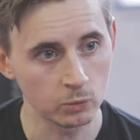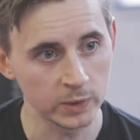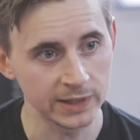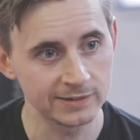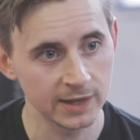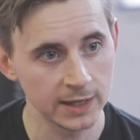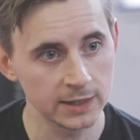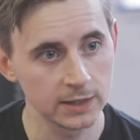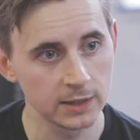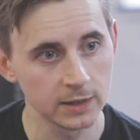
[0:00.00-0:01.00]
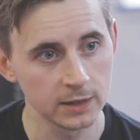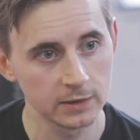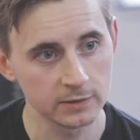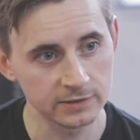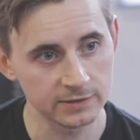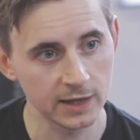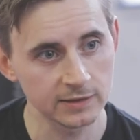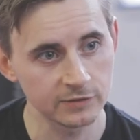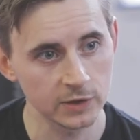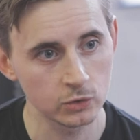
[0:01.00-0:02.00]
We take the
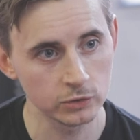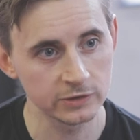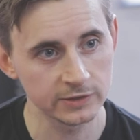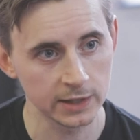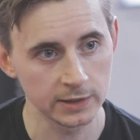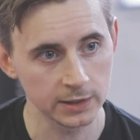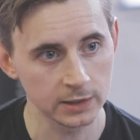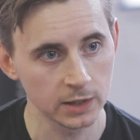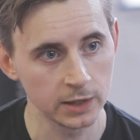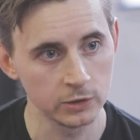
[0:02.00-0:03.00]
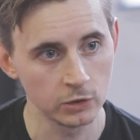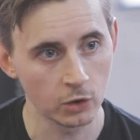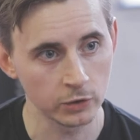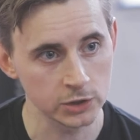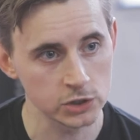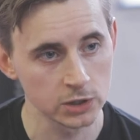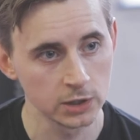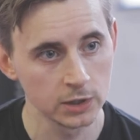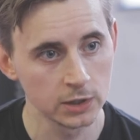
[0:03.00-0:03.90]
scientific understanding and knowledge